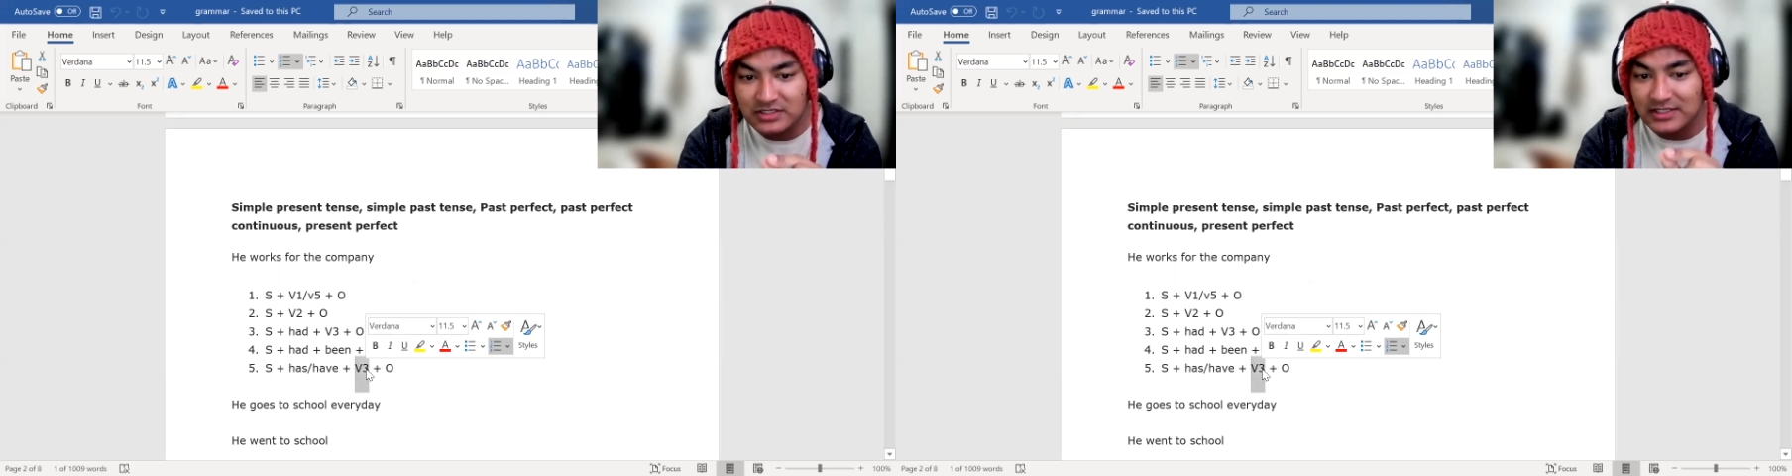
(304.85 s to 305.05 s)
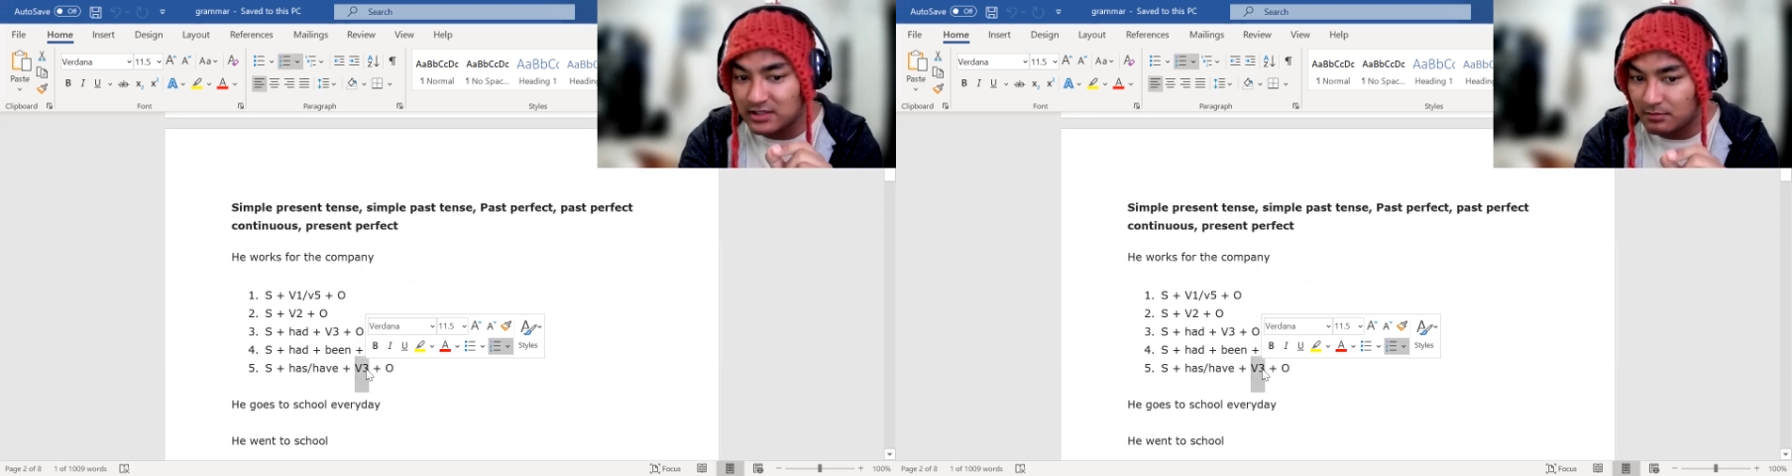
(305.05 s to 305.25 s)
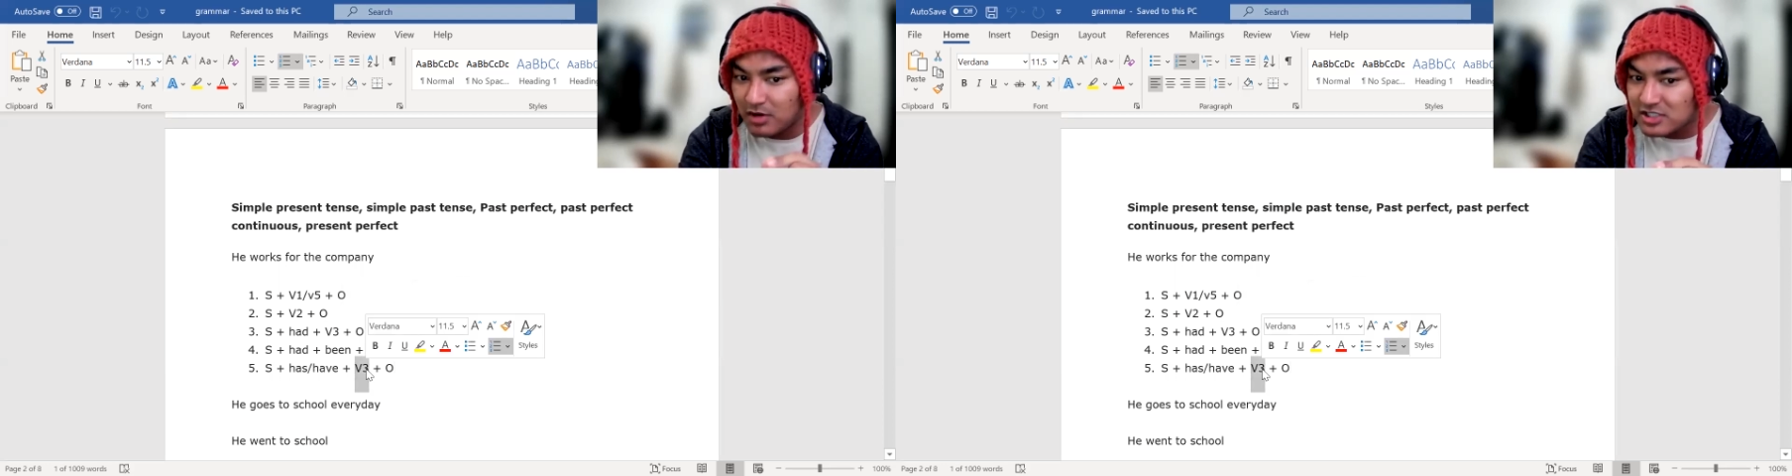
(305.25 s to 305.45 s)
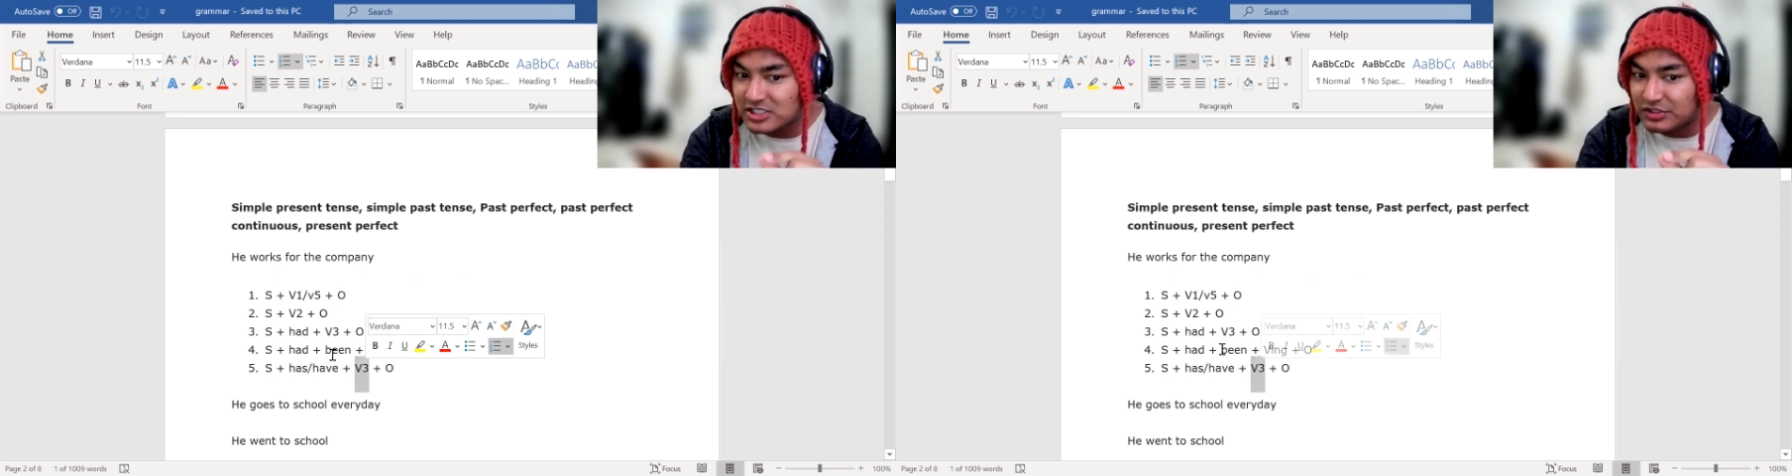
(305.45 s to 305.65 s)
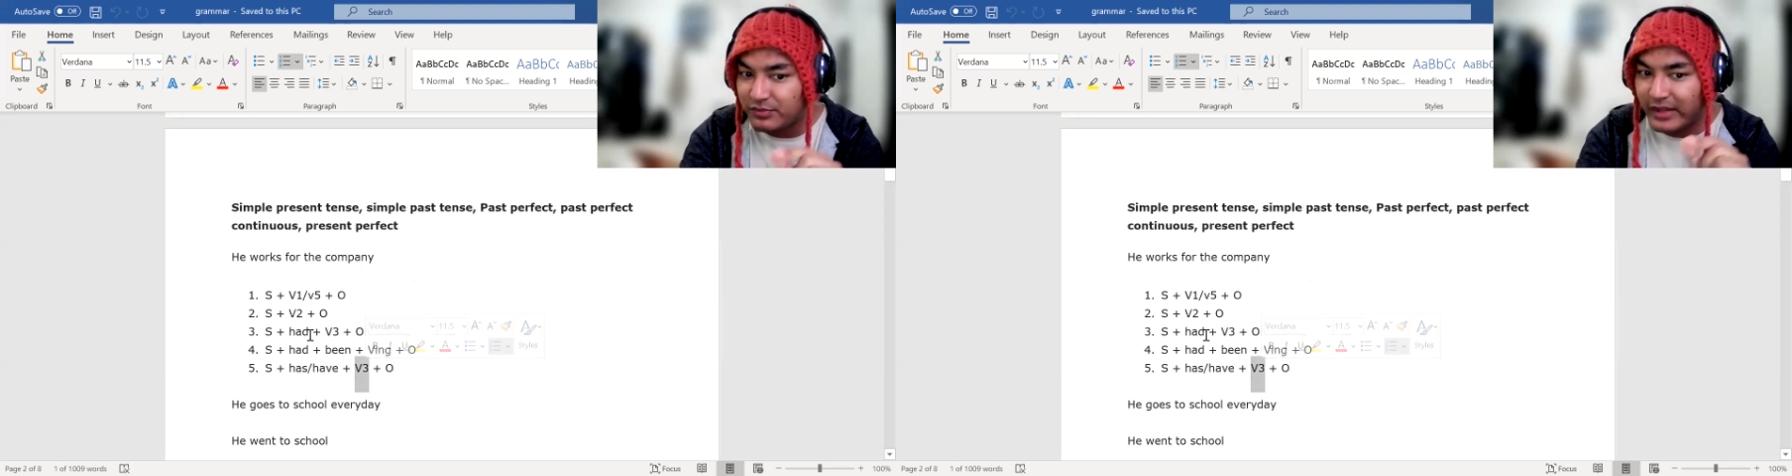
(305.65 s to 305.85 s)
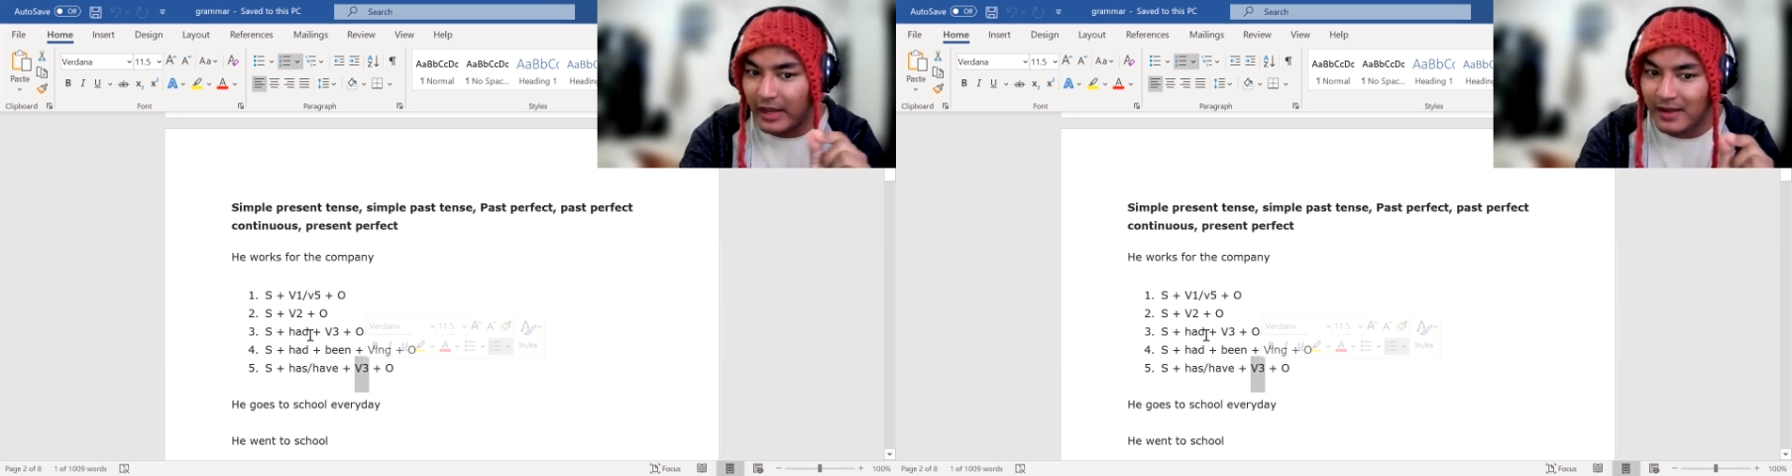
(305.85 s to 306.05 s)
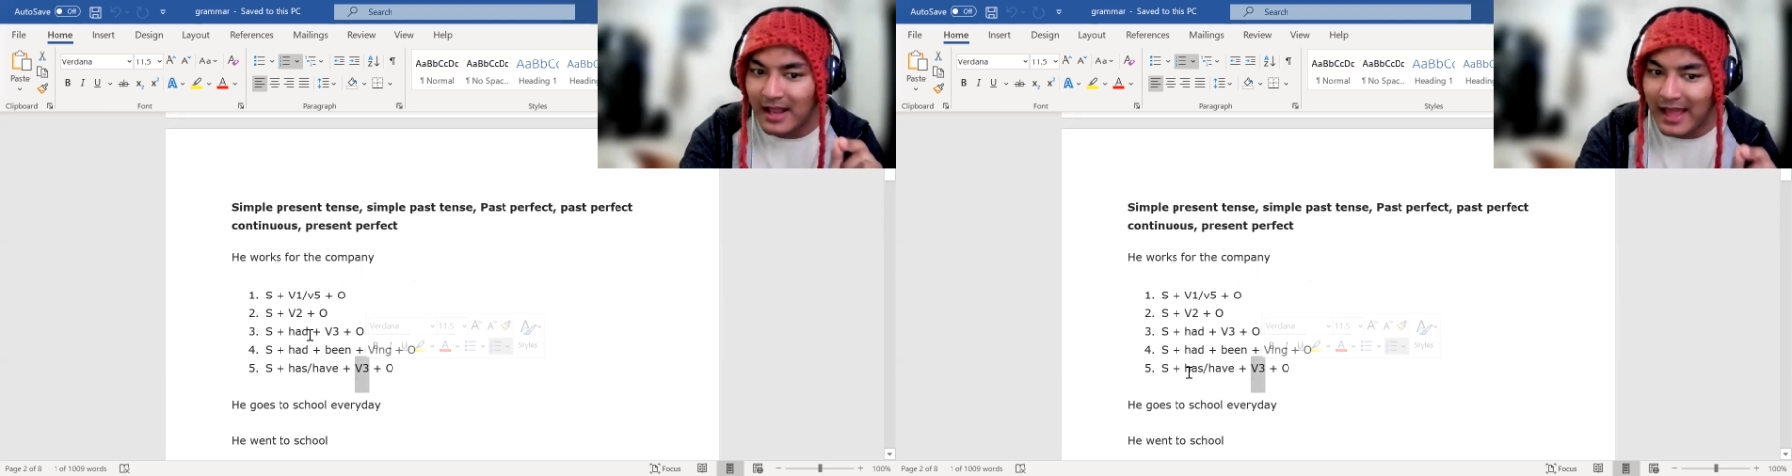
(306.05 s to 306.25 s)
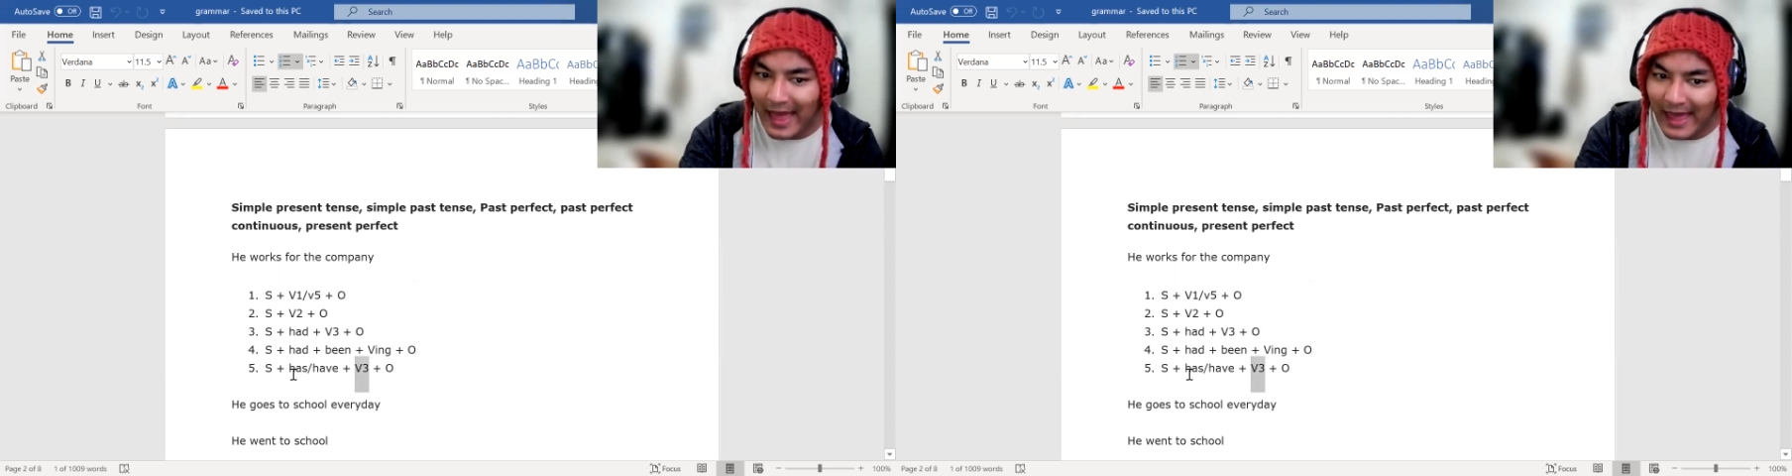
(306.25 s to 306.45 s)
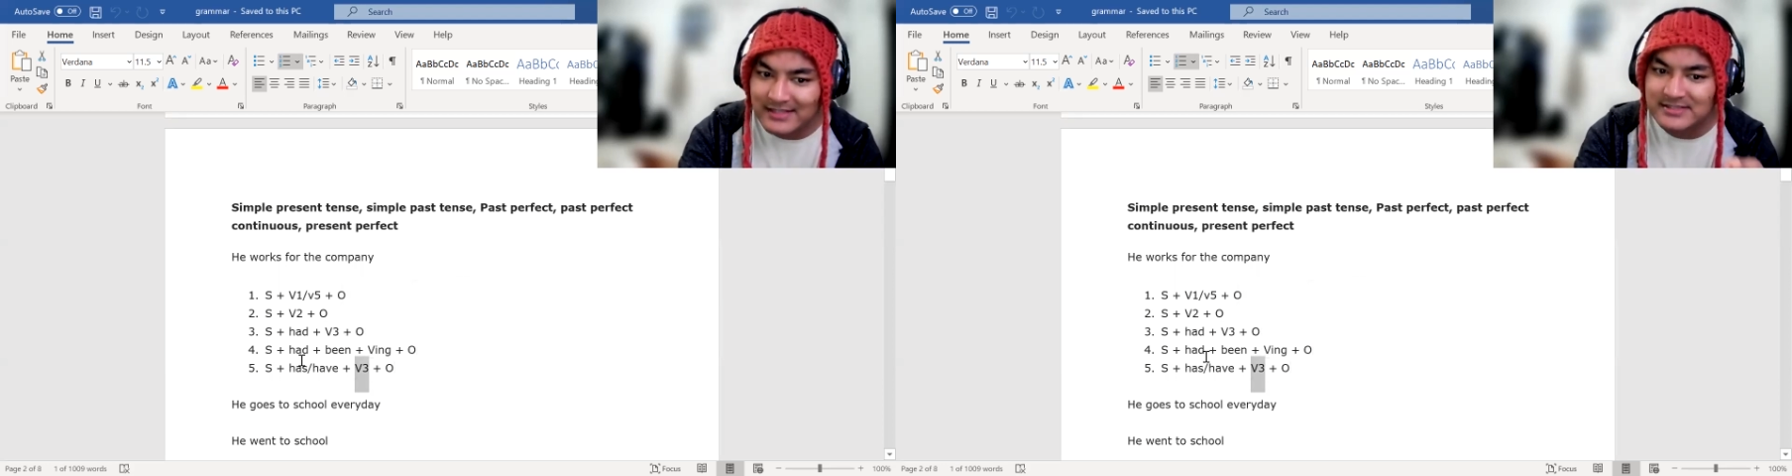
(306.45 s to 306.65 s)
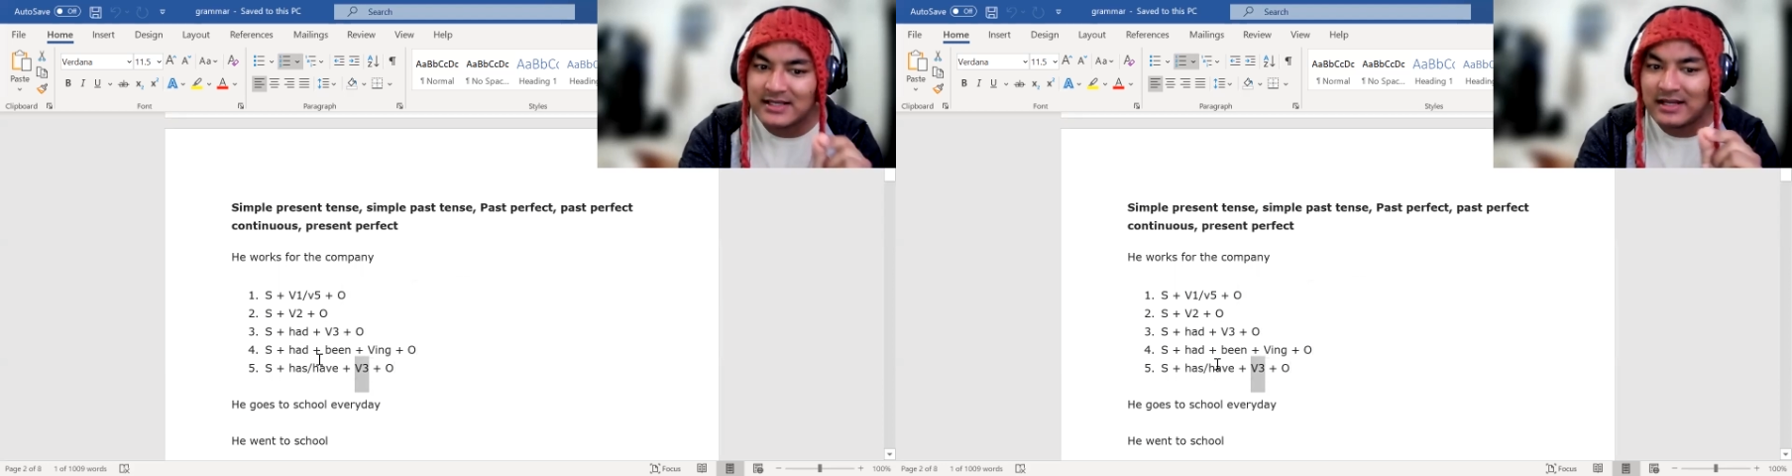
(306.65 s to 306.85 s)
3 in the box if you have
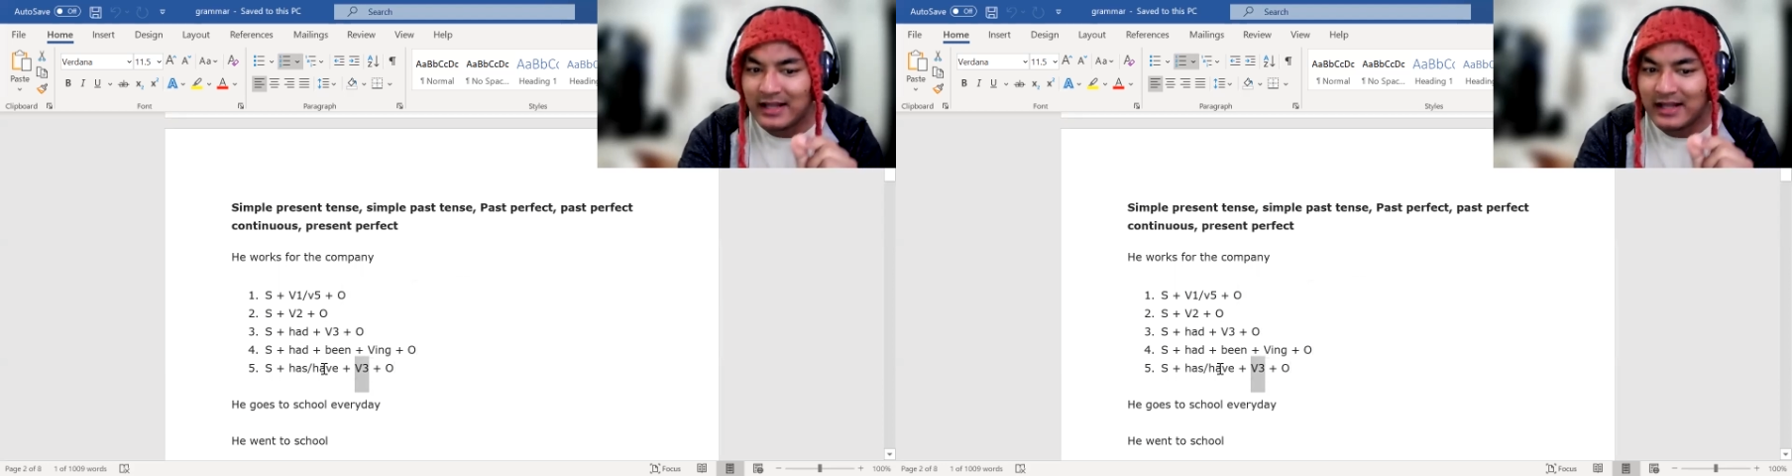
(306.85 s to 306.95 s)
has,